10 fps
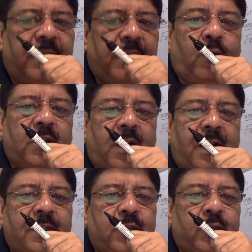There was
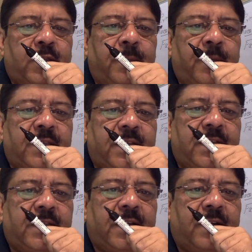also some
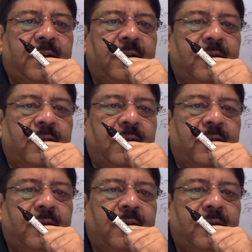distinction.